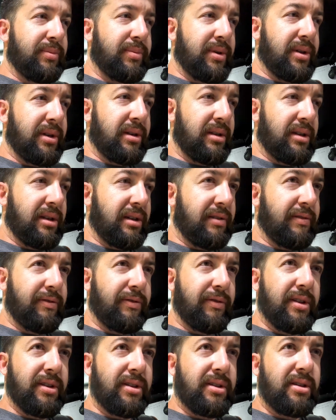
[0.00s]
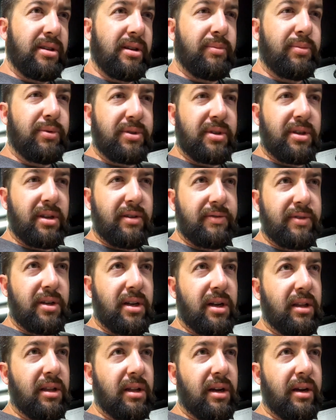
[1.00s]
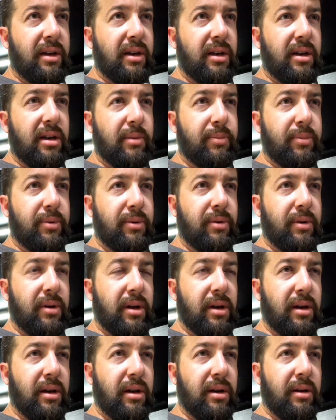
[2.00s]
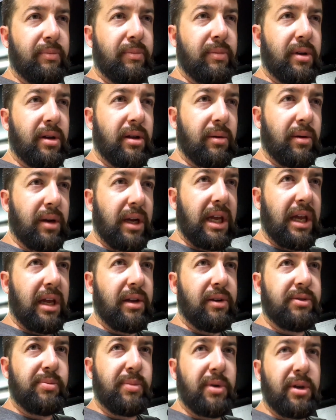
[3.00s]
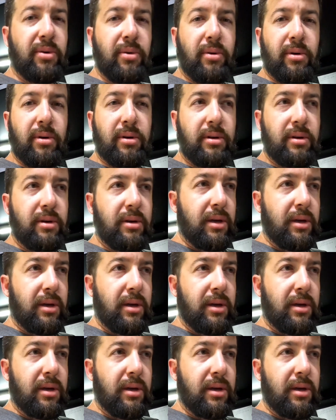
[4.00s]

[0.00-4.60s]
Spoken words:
But if this simple stuff's not lining up and I can't use my door,